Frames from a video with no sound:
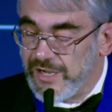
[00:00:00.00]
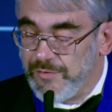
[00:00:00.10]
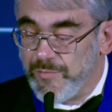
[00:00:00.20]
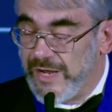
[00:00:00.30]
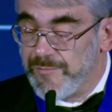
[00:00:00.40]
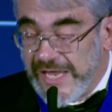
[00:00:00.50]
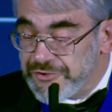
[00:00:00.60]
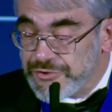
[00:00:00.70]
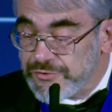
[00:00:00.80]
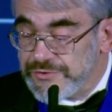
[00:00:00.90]
my
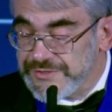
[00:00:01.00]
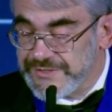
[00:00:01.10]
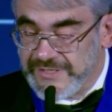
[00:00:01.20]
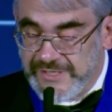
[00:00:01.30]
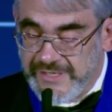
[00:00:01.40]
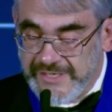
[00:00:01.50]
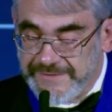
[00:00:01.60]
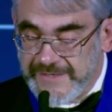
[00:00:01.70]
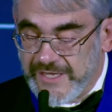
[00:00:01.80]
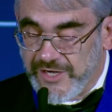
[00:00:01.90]
mentors at
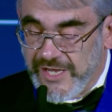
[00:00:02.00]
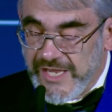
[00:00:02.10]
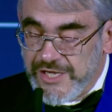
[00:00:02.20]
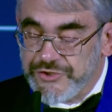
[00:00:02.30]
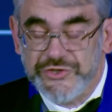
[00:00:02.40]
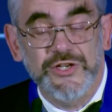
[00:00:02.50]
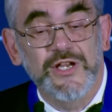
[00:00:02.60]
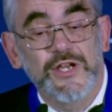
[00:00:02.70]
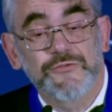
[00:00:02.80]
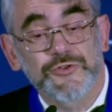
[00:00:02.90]
the NIH
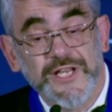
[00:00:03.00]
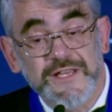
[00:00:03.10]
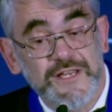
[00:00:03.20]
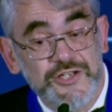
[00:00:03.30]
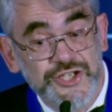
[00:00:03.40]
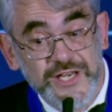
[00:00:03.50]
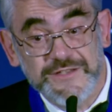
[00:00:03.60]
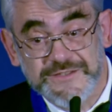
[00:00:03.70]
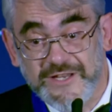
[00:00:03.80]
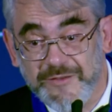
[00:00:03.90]
for taking a
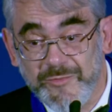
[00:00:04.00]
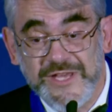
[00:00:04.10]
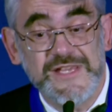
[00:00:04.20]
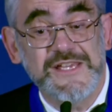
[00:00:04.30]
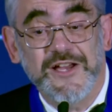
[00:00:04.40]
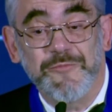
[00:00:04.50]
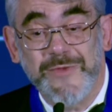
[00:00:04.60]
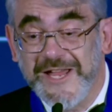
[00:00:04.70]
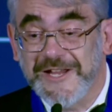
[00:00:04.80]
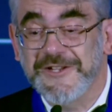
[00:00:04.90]
chance on me
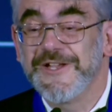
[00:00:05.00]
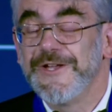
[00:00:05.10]
back